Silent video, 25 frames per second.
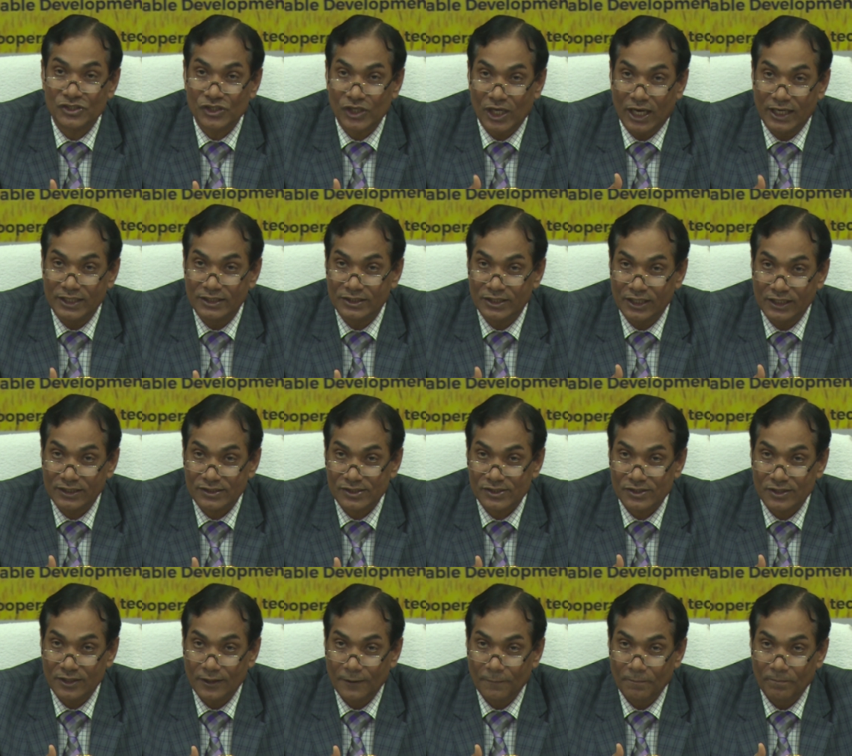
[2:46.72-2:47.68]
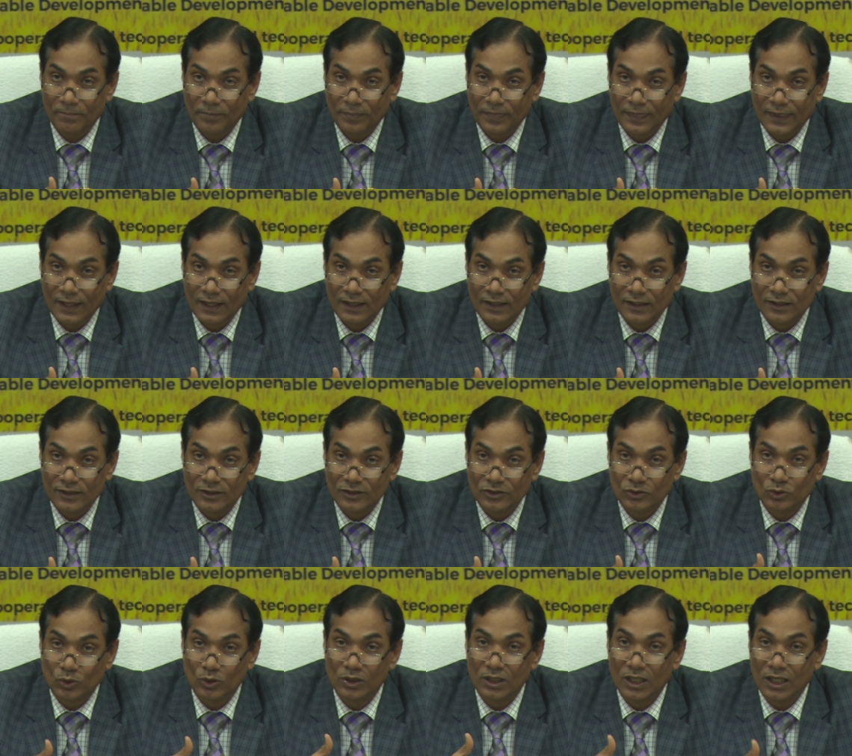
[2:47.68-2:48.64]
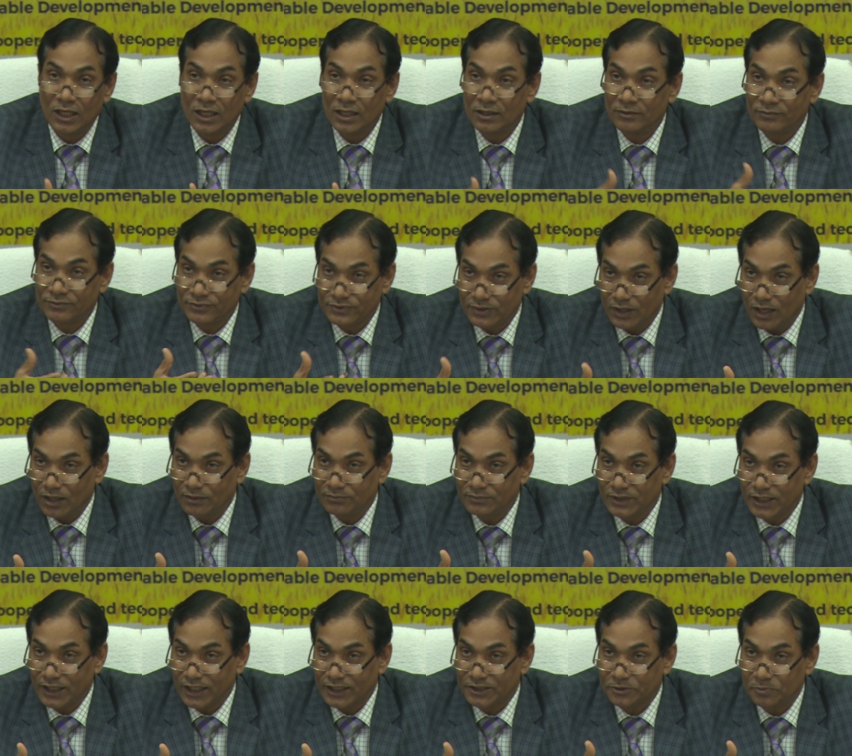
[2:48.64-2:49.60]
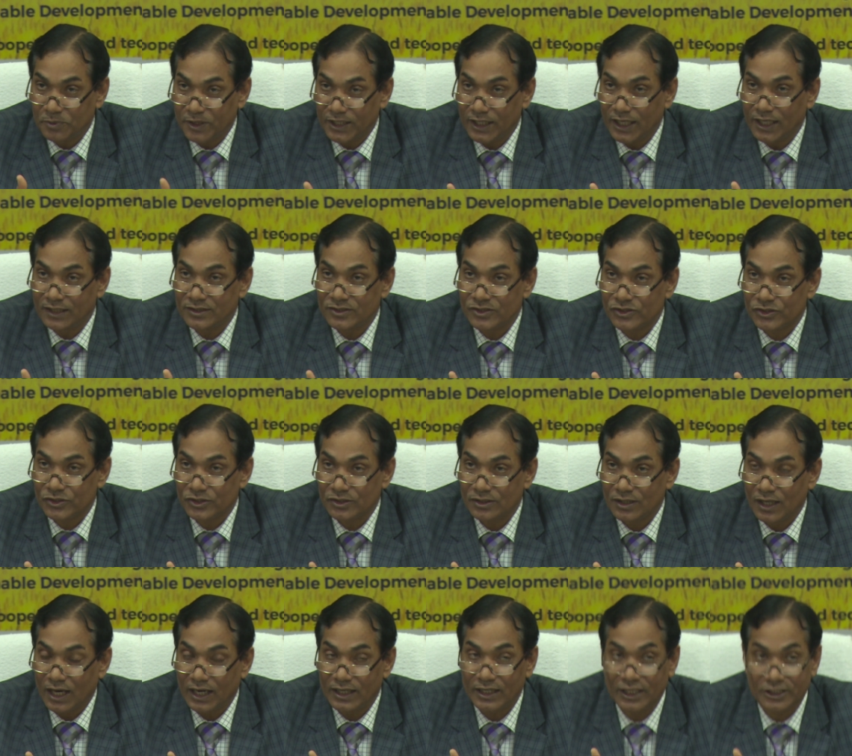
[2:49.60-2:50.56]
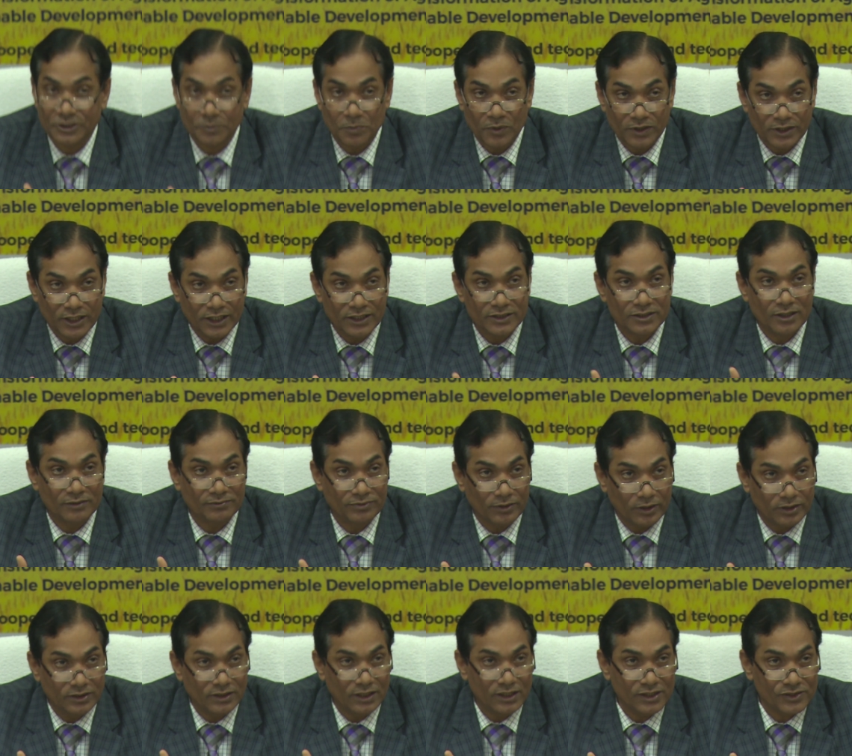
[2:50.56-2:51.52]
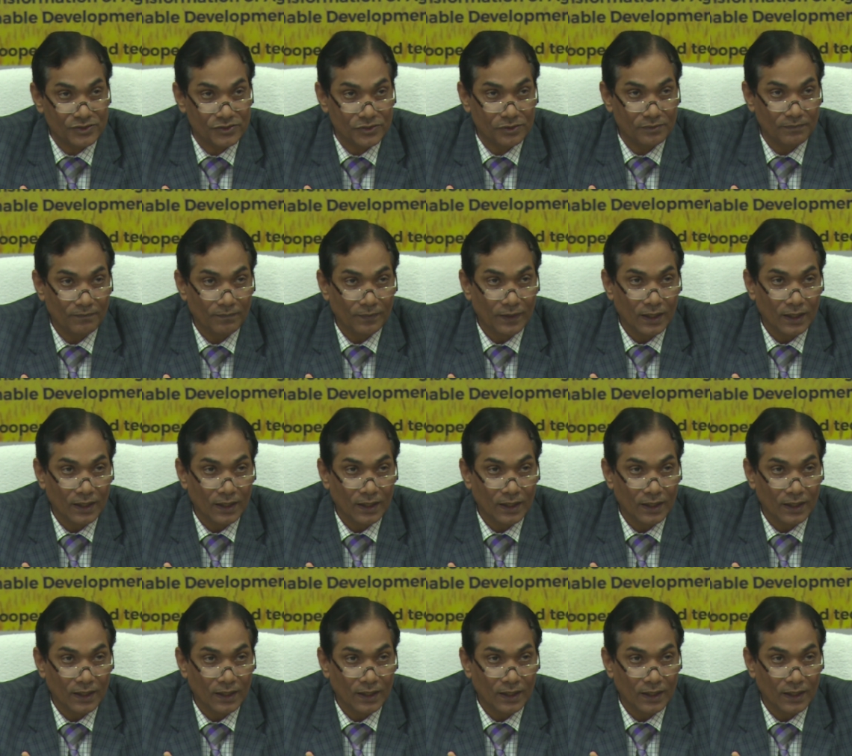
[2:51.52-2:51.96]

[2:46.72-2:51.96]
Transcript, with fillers: scientists to learn from the experience and expertise of others